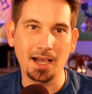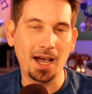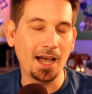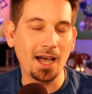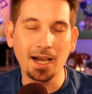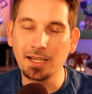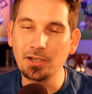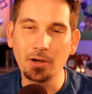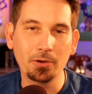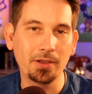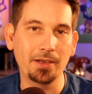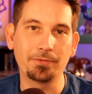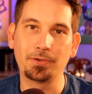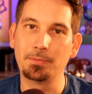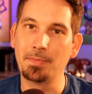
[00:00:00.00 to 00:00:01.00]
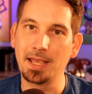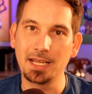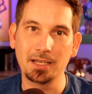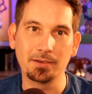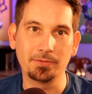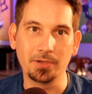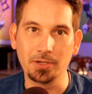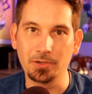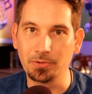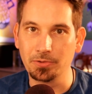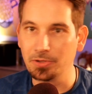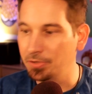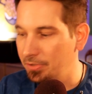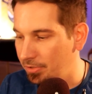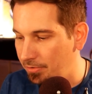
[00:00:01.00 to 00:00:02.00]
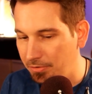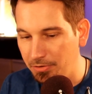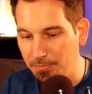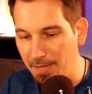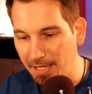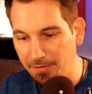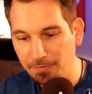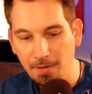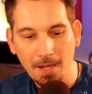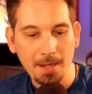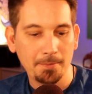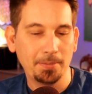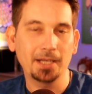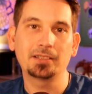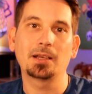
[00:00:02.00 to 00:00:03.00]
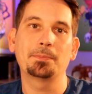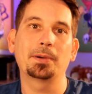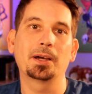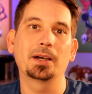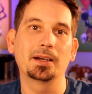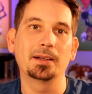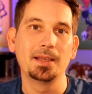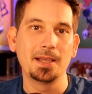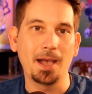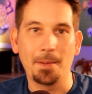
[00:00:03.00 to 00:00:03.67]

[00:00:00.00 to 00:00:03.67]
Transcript: I know that for many of you, you may have picked up a